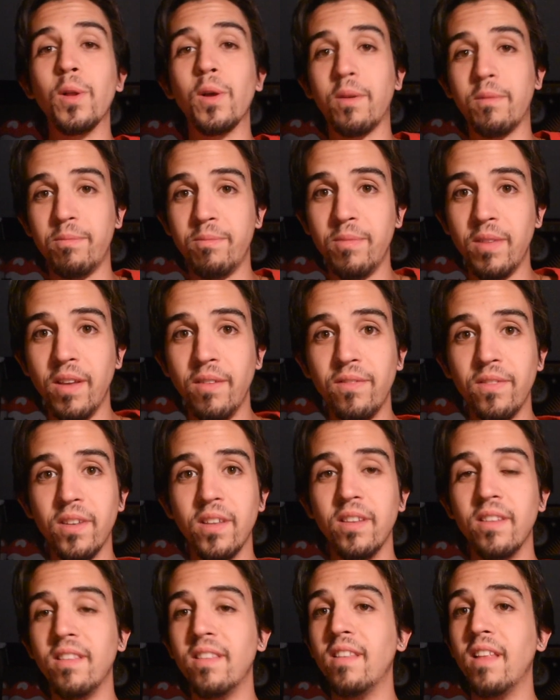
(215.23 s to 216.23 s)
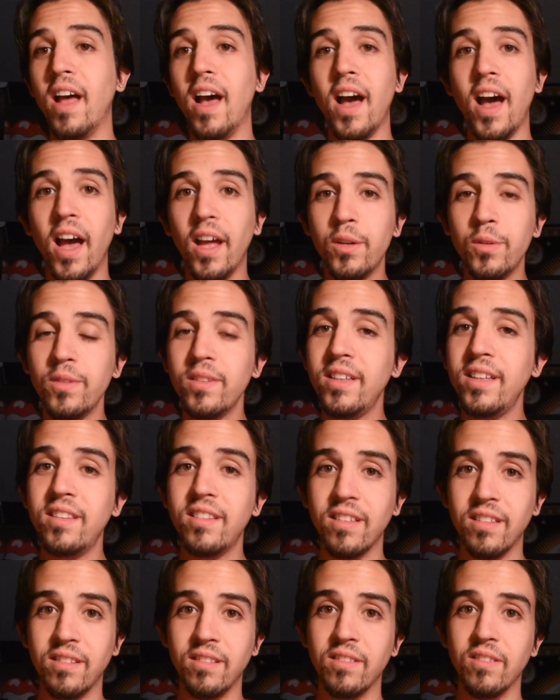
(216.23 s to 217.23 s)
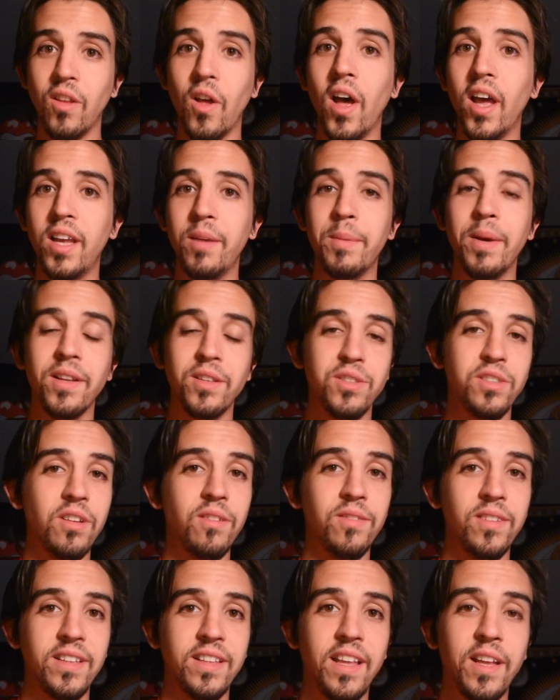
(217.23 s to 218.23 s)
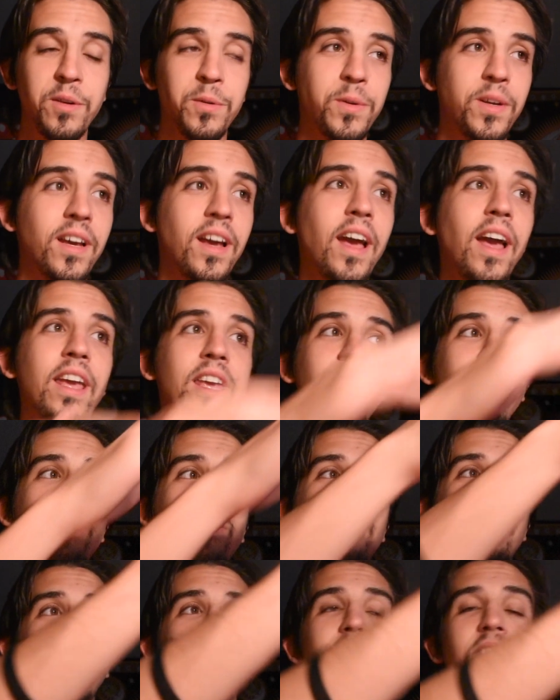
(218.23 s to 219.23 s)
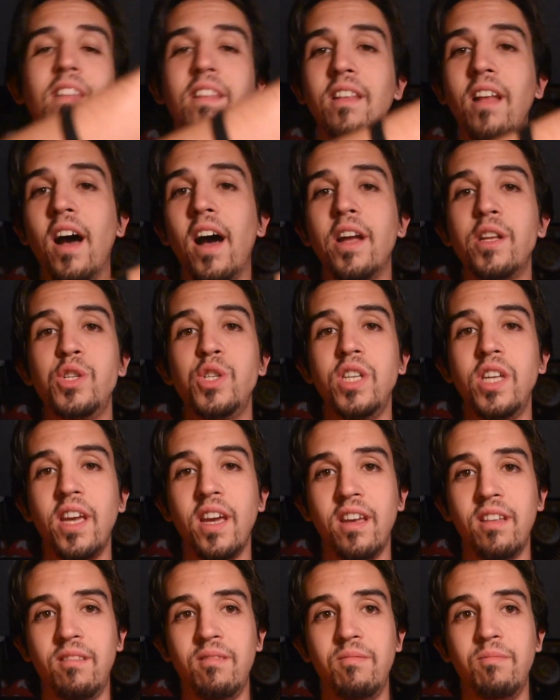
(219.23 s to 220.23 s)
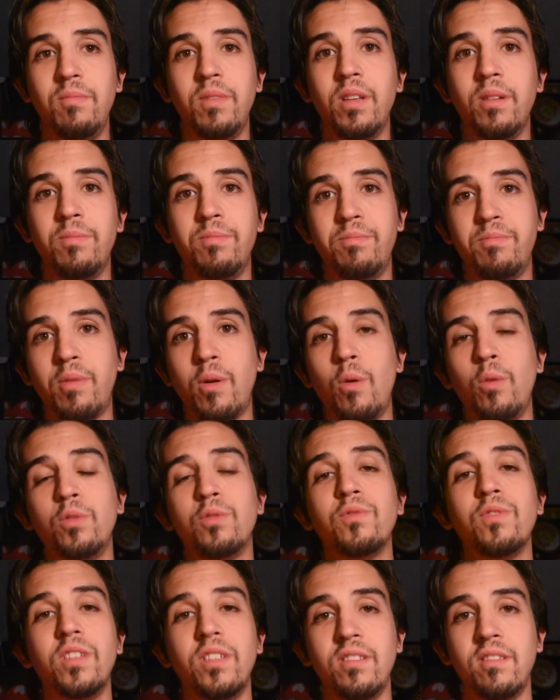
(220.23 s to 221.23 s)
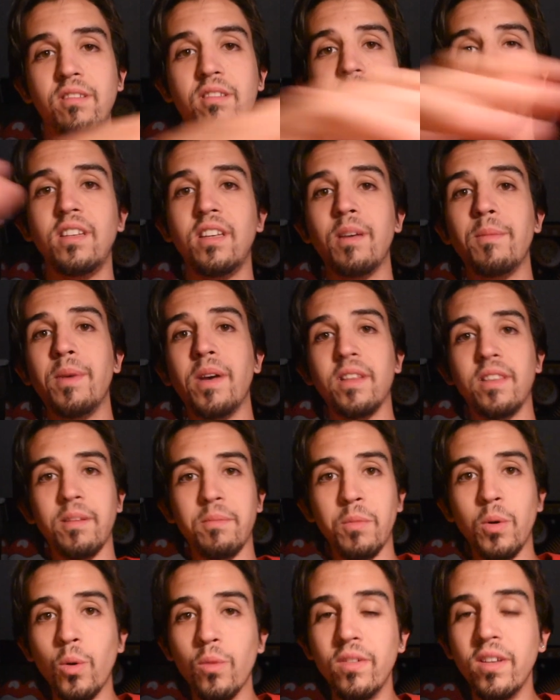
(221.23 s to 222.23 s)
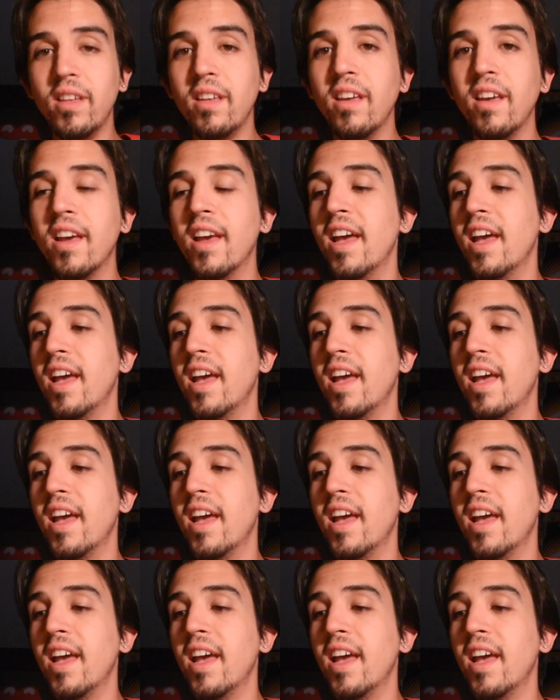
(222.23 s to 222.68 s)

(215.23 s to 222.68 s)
Look, if I don't need to lie about stuff like that, okay? Even in IGN made a post recently about the movie,